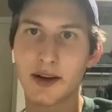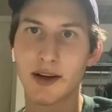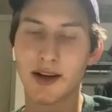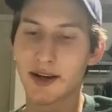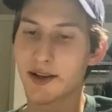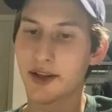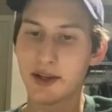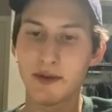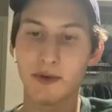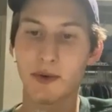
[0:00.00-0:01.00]
And I thank
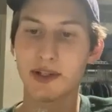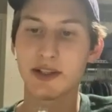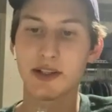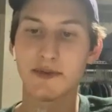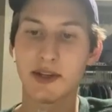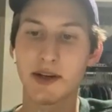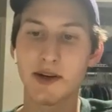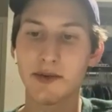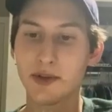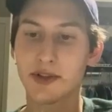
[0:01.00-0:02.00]
you for watching this
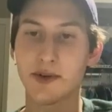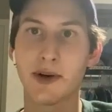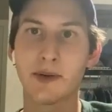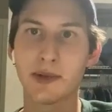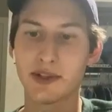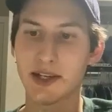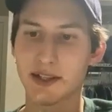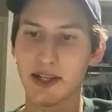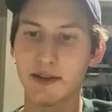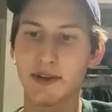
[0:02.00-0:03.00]
video, so I hope you stay
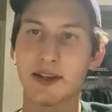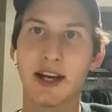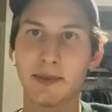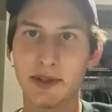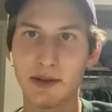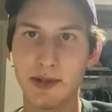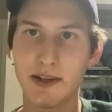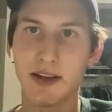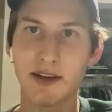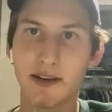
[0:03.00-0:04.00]
safe and happy
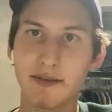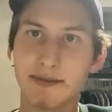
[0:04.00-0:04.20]
communicating.